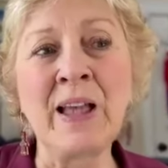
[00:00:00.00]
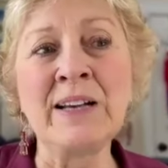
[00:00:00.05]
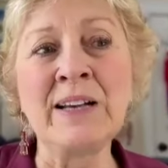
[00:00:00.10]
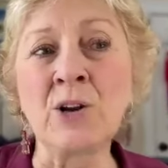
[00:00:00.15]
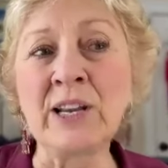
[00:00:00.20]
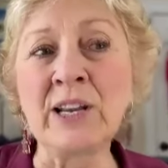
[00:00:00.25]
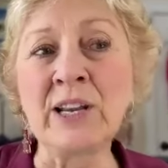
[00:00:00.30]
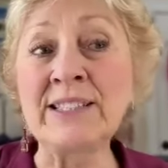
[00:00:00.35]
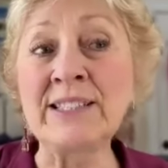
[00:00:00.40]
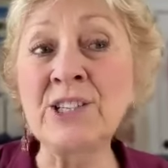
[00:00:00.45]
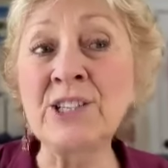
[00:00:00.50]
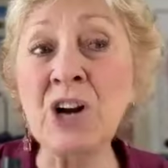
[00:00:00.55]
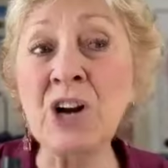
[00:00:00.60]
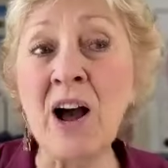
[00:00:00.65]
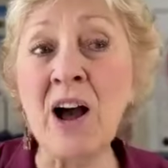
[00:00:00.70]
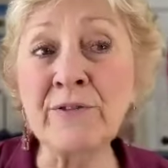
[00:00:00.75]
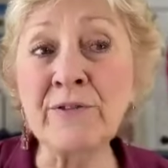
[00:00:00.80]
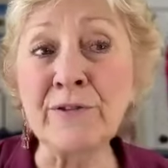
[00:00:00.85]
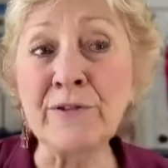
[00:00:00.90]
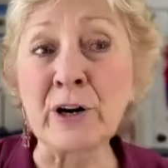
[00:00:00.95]
So let's
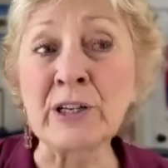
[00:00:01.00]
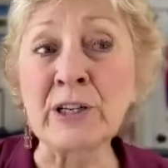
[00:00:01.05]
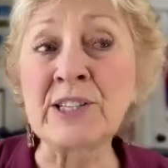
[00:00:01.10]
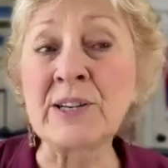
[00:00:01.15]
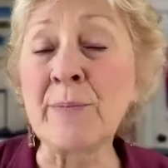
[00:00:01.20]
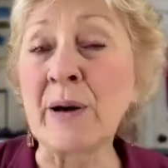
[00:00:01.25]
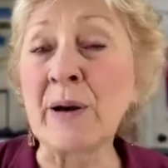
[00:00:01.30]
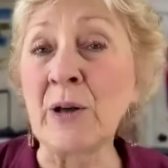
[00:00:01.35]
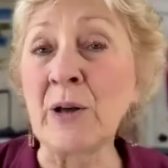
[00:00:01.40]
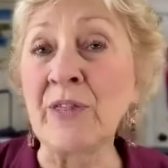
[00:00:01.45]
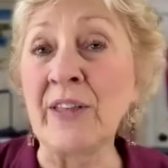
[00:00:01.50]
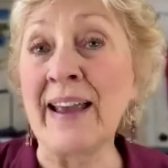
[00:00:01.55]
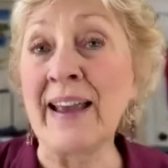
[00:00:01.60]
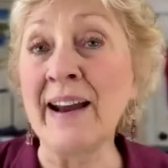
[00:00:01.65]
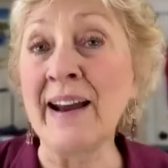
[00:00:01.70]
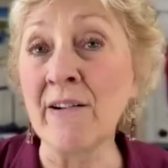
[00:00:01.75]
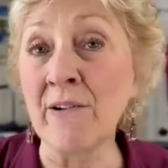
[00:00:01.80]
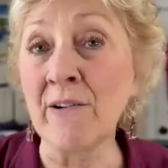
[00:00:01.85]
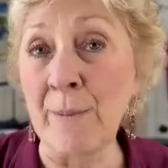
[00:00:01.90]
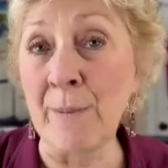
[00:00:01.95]
talk first about
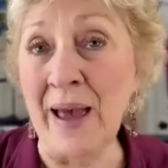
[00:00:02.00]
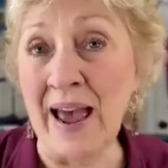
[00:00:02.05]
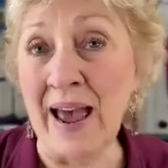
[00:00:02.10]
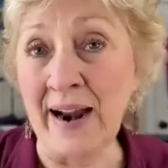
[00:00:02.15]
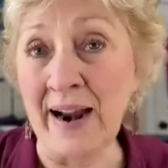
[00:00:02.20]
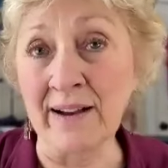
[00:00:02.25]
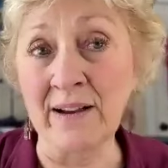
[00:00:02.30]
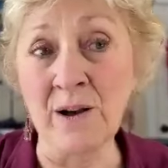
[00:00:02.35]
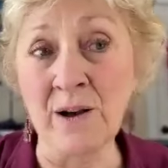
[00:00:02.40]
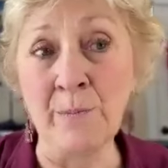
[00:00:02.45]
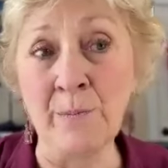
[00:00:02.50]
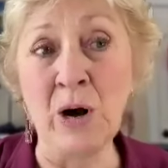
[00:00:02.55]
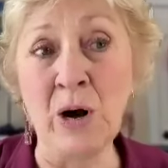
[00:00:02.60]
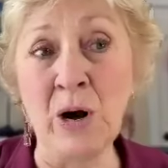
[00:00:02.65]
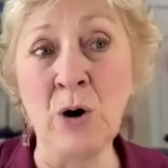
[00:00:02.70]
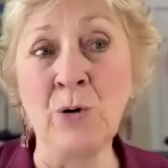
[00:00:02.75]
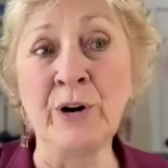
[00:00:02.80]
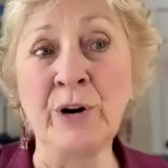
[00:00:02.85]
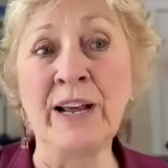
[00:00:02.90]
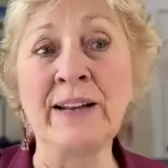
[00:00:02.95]
the aromatic
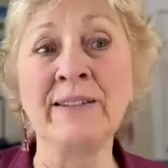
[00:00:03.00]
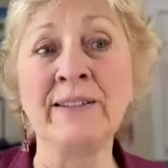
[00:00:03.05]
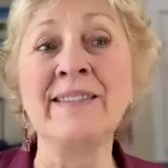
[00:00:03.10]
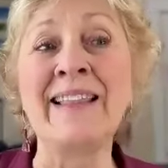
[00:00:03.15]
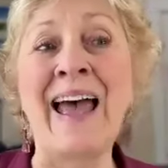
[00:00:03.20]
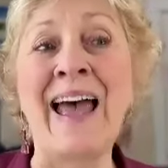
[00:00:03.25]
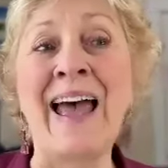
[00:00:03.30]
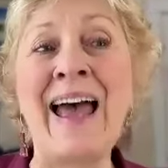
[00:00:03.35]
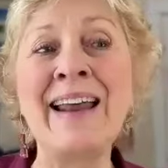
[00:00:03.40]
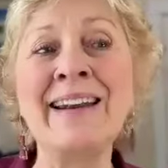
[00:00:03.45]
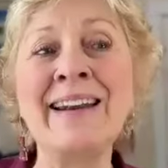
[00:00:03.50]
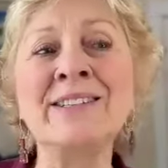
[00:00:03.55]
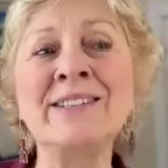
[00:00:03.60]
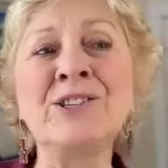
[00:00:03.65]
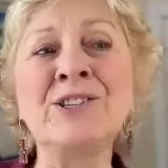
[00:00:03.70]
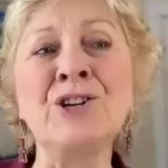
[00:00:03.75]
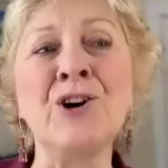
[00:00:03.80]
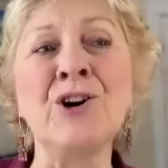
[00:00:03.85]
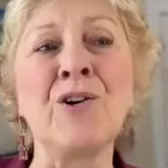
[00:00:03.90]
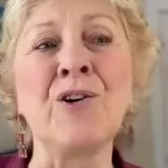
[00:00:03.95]
component. That
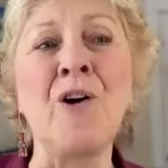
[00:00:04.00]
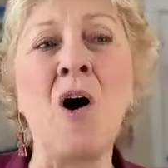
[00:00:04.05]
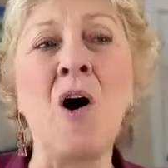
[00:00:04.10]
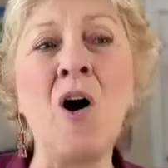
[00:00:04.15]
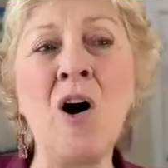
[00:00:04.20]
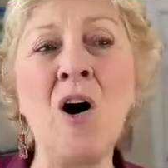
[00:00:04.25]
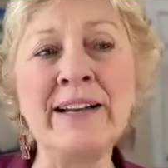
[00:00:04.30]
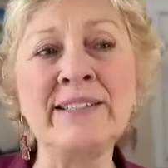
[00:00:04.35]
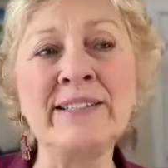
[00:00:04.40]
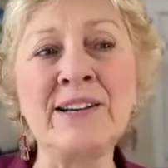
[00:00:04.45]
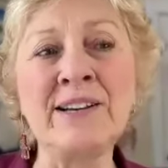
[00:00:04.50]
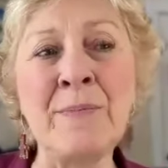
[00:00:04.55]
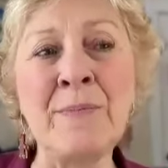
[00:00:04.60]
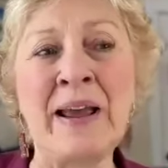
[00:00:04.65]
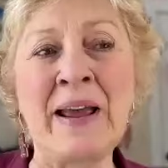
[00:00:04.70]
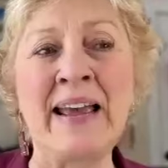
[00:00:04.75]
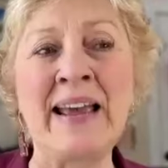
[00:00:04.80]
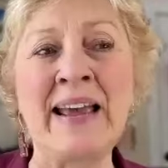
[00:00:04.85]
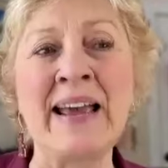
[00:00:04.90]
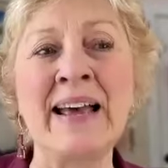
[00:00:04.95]
is your
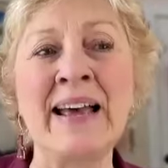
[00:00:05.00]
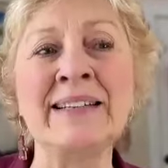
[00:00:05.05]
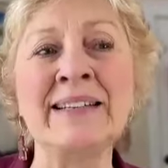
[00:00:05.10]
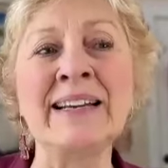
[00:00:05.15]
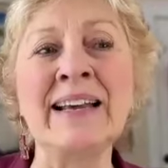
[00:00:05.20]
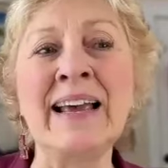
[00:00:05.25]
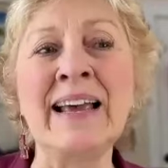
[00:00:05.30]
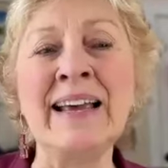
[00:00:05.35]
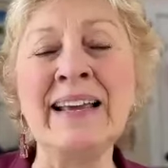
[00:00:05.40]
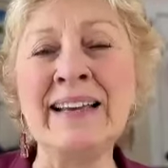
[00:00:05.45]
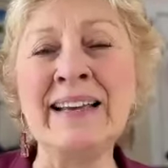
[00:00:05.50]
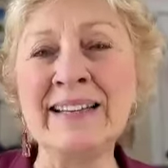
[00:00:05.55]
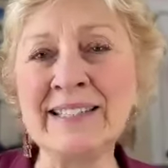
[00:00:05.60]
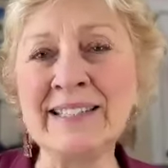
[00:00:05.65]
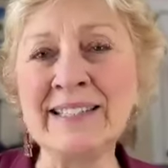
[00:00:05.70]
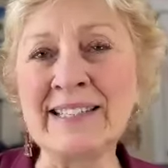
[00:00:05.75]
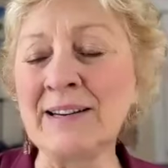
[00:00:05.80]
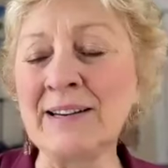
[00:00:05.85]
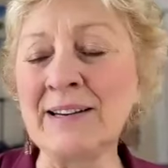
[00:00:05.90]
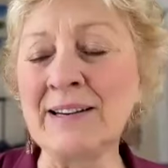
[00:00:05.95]
on-demand,
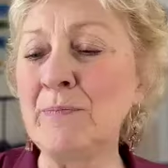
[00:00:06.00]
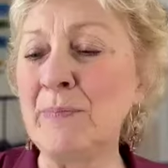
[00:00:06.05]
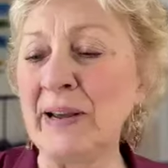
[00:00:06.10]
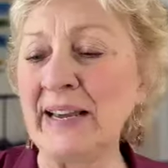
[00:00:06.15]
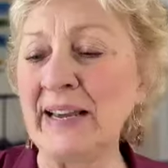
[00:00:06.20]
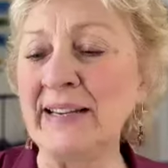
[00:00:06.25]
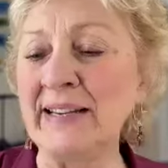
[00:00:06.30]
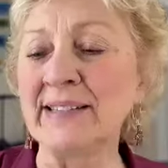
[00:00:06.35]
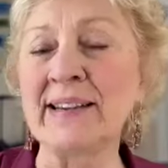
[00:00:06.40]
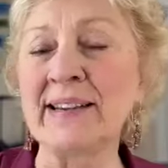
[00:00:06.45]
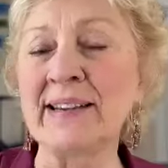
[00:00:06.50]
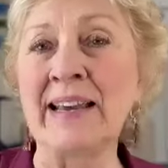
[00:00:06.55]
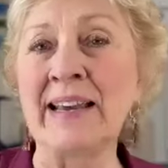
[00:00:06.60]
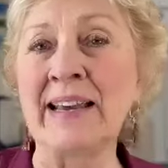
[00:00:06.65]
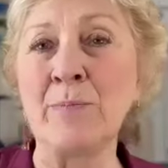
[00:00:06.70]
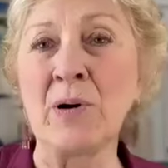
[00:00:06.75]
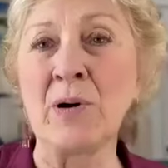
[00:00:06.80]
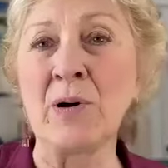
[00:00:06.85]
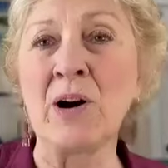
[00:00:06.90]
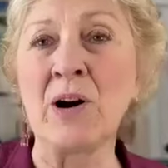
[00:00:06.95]
instant
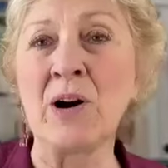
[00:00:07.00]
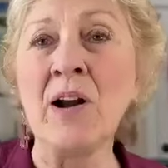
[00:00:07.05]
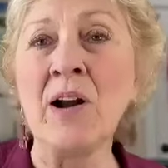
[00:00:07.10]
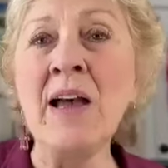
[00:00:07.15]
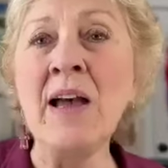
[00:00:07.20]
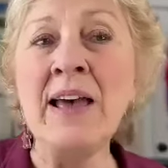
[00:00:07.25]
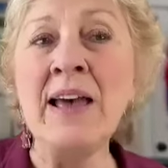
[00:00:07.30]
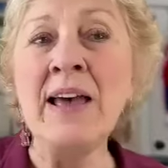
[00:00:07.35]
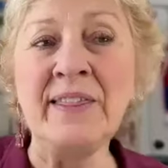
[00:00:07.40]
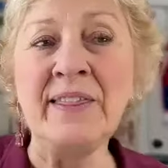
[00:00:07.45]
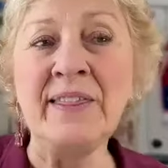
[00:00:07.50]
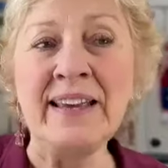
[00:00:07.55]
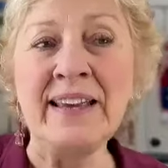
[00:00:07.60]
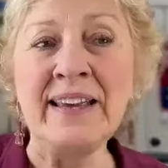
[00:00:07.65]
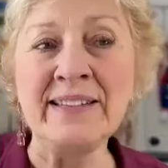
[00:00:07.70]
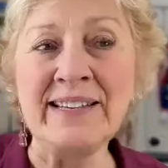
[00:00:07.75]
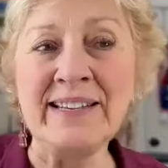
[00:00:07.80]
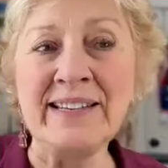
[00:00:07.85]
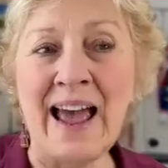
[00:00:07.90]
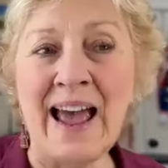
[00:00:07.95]
peacekeeper, the
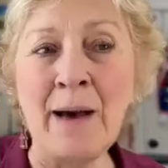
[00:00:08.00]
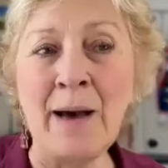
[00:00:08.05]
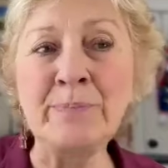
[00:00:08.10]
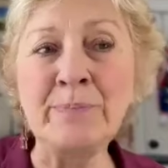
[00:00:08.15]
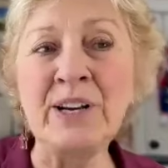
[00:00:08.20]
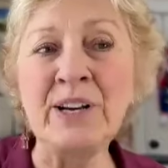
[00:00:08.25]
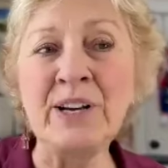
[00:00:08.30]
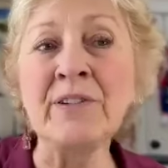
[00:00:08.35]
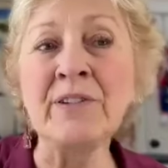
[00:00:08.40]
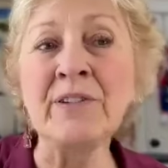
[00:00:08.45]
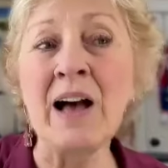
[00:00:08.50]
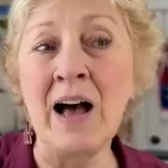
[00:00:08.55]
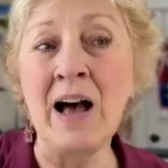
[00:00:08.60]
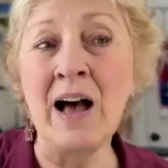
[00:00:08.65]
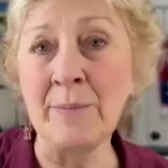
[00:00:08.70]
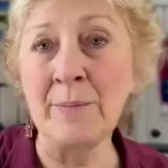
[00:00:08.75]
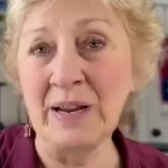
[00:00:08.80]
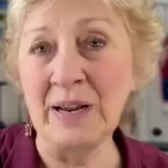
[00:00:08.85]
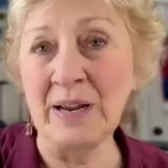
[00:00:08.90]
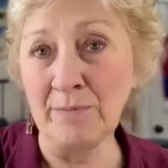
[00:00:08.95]
adaptive
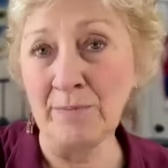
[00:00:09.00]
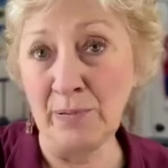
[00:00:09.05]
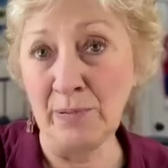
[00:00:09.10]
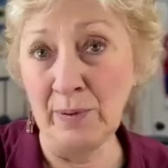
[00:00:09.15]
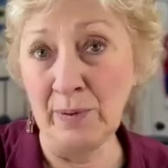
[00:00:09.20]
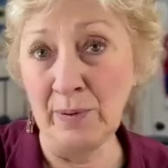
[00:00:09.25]
calming